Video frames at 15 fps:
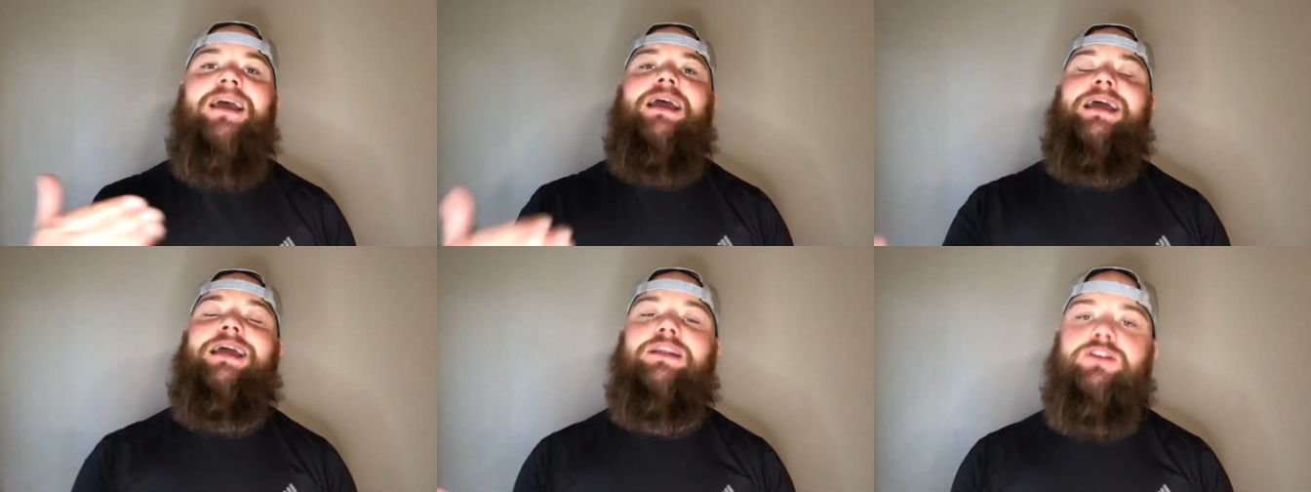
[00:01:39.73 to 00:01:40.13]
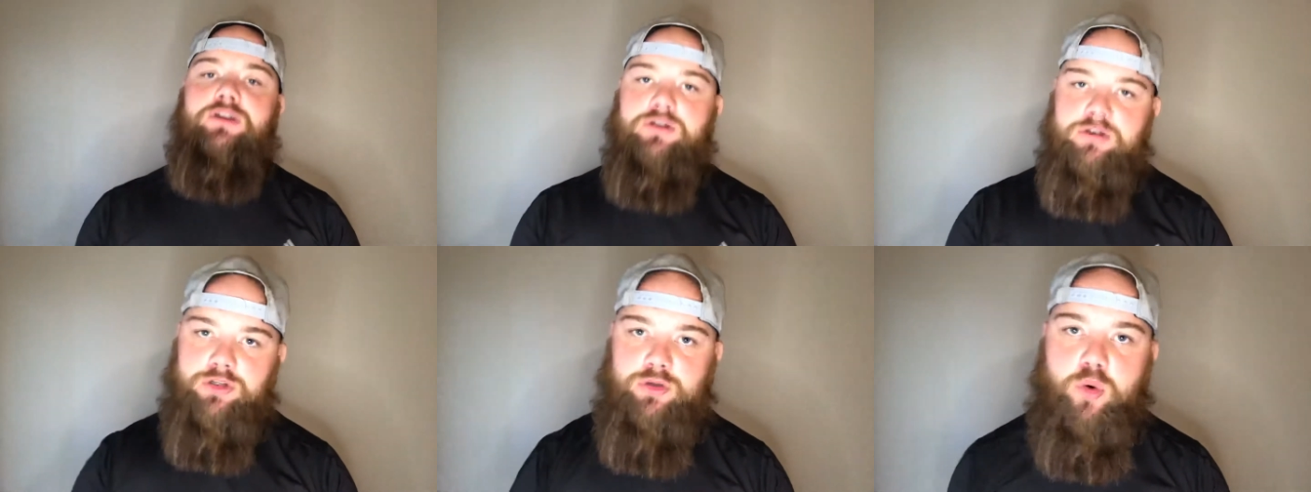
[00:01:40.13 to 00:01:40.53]
into
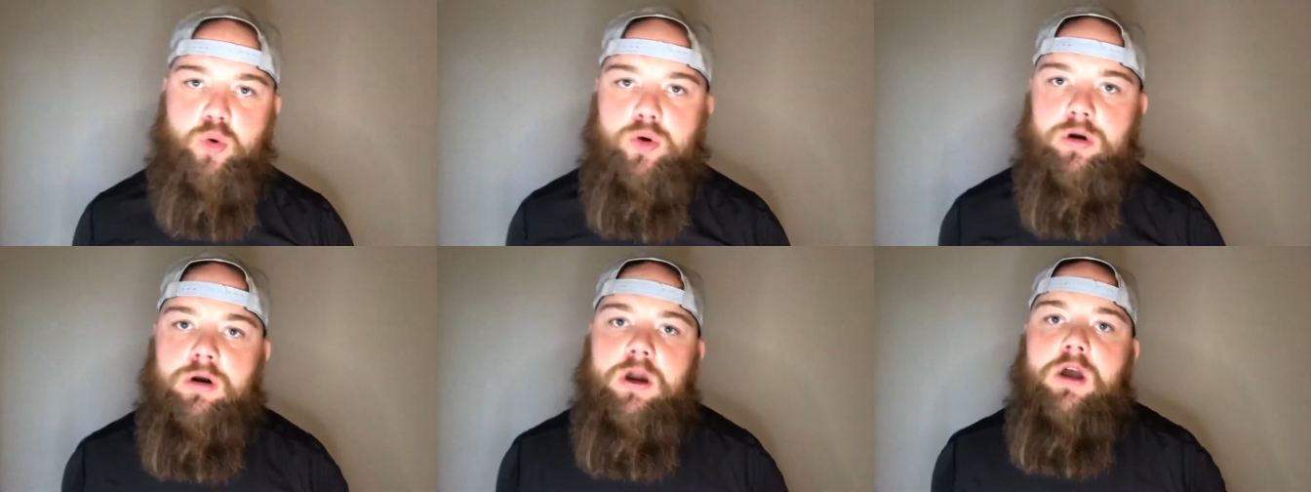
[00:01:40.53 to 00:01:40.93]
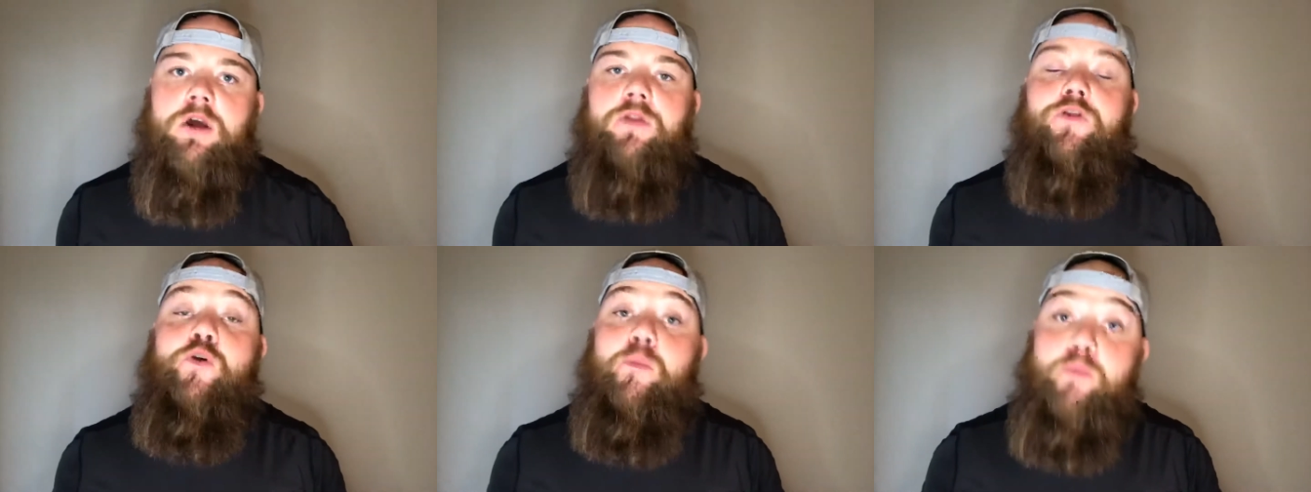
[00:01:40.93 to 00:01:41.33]
the door,
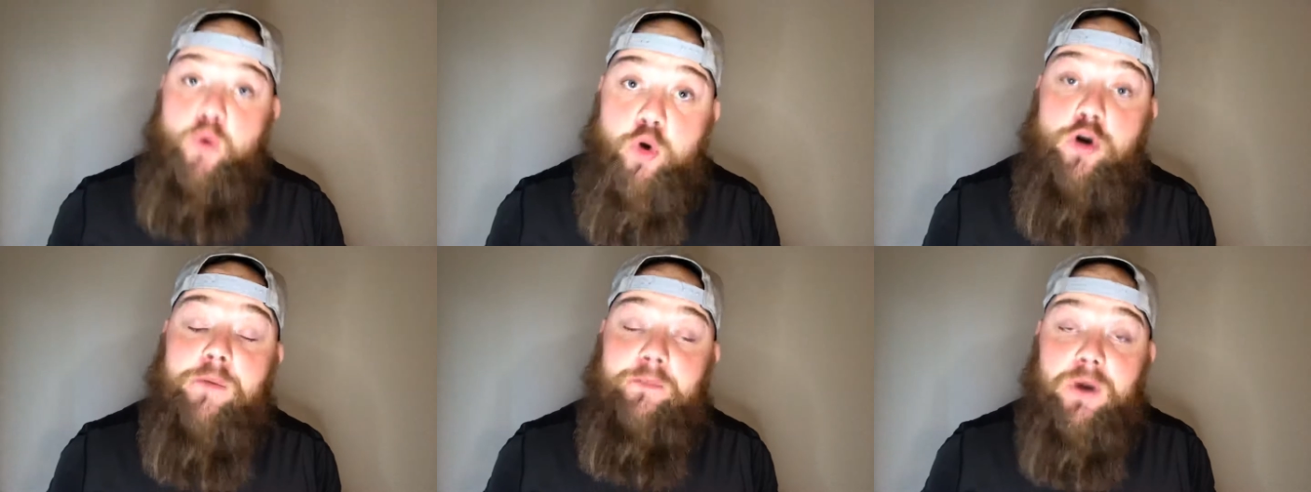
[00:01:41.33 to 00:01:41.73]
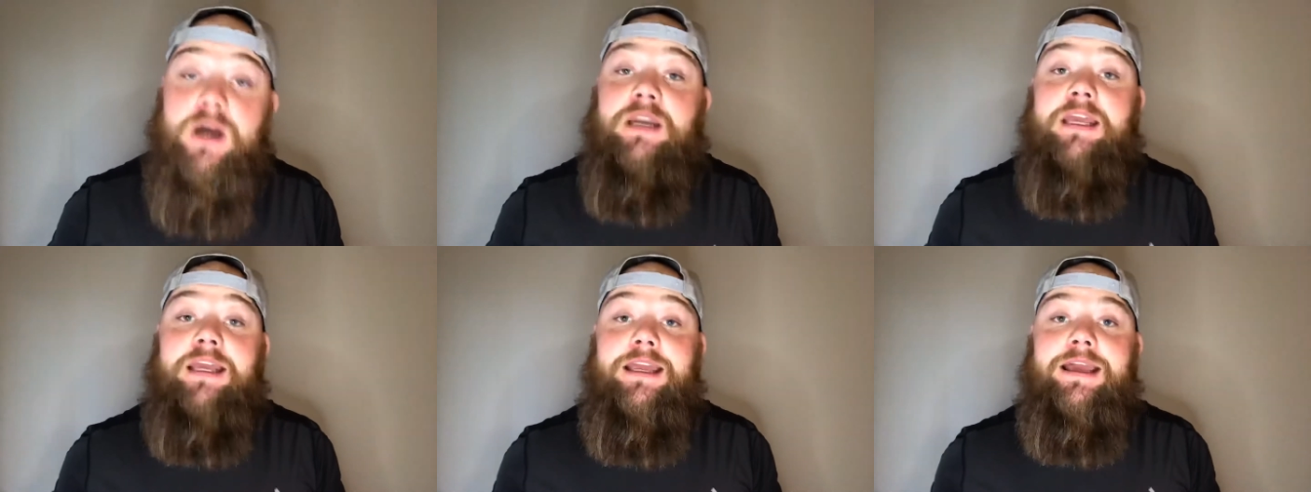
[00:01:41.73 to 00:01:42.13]
the more
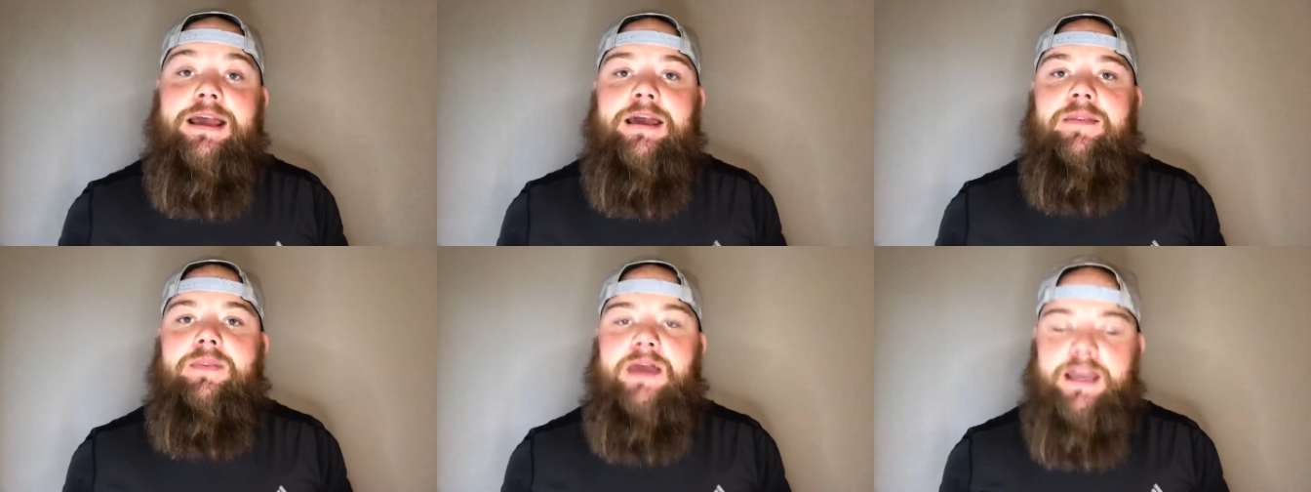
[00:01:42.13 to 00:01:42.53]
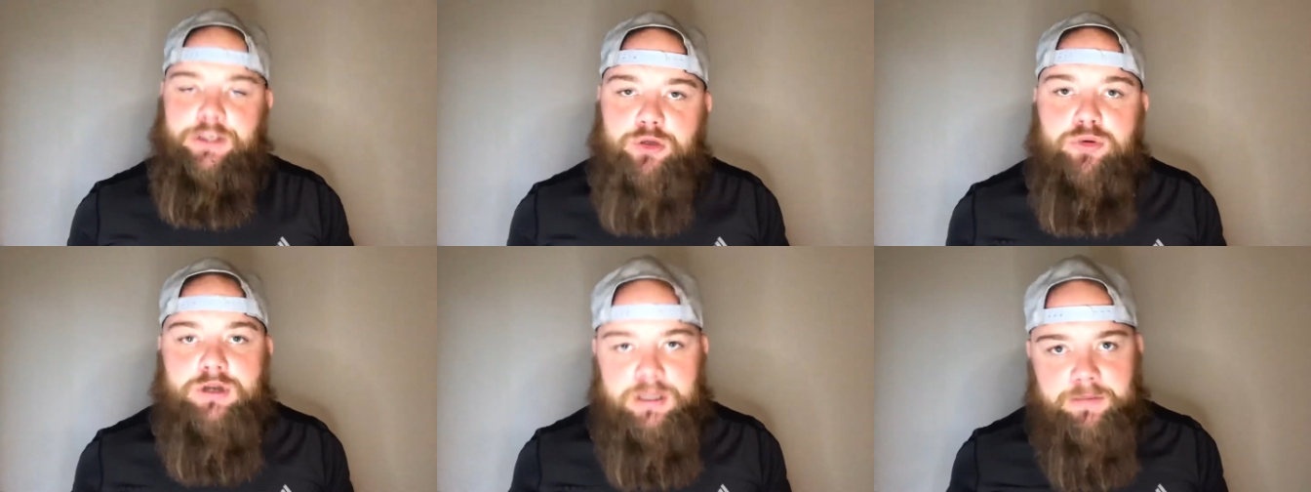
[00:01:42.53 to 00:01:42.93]
money that
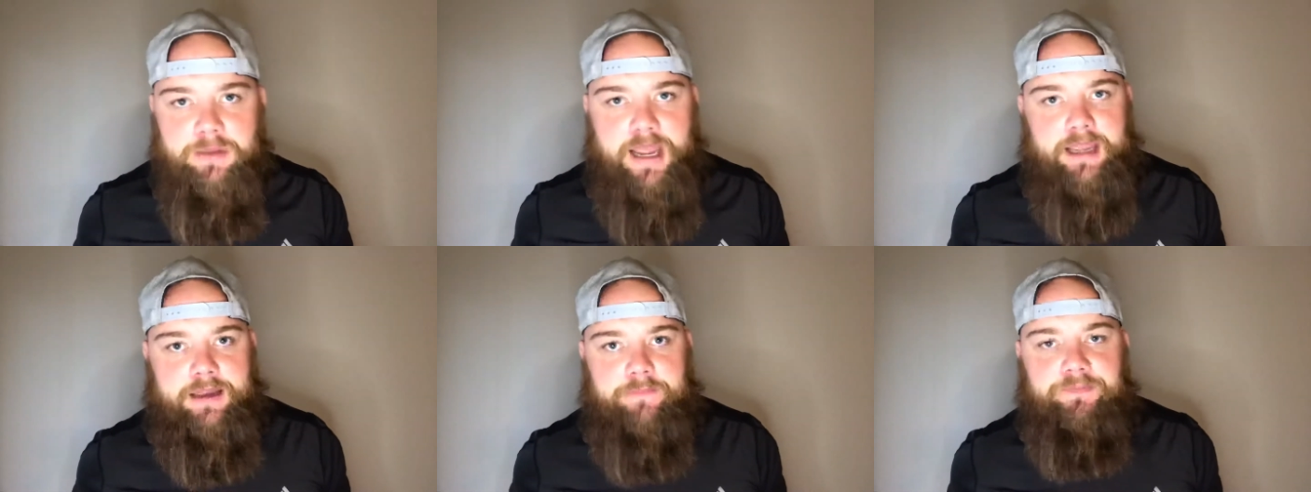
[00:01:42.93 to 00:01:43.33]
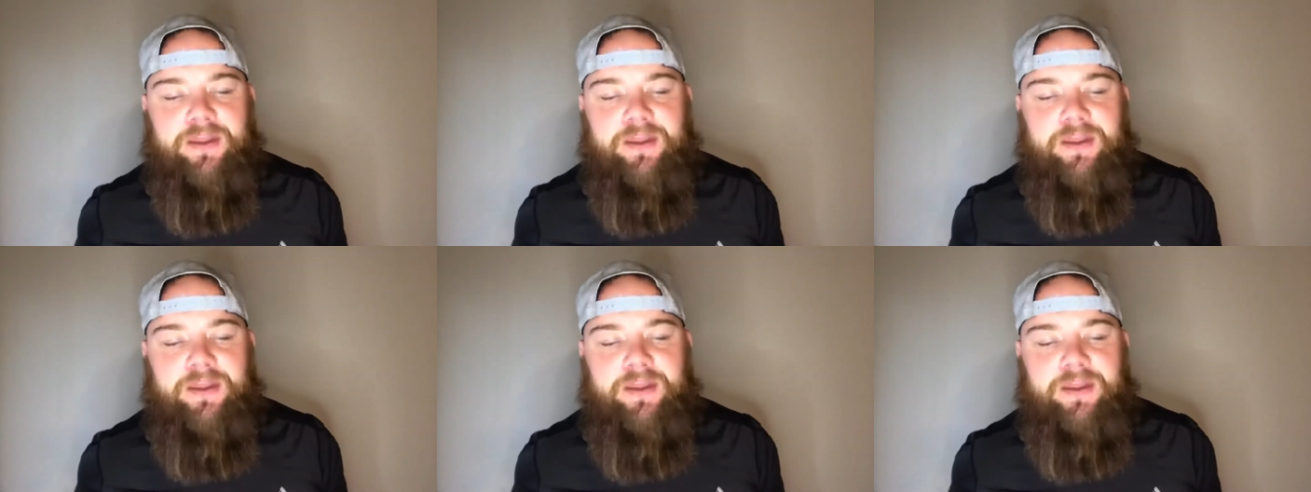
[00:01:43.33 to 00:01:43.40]
you can make.